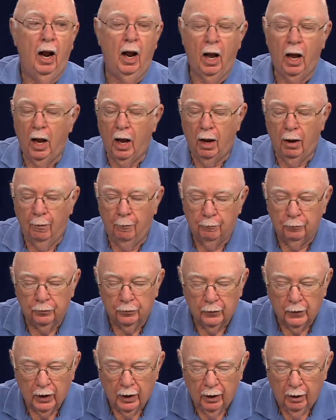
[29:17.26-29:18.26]
Ah,
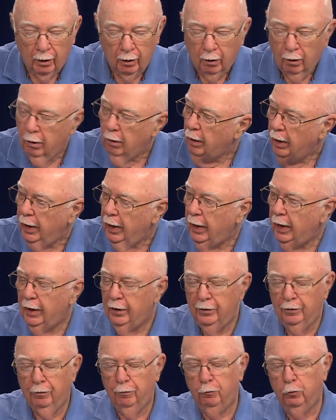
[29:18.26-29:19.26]
uh,
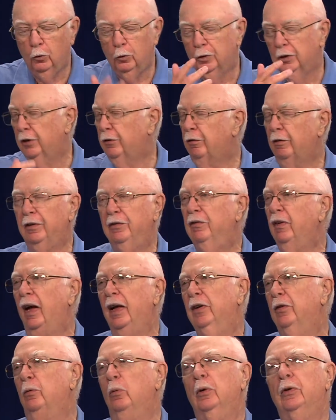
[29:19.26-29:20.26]
and foolish
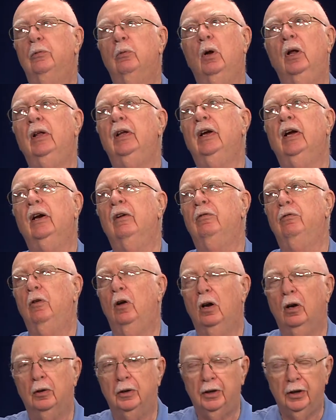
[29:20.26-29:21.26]
advice was, well, you got to
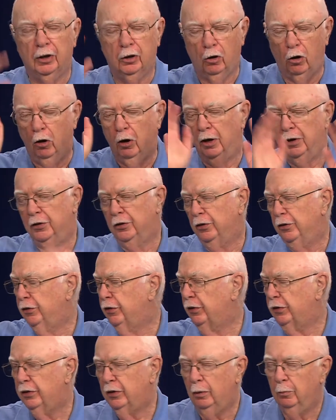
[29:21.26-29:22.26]
follow your
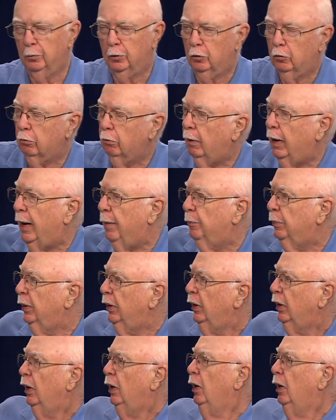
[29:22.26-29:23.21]
conscience or some crap.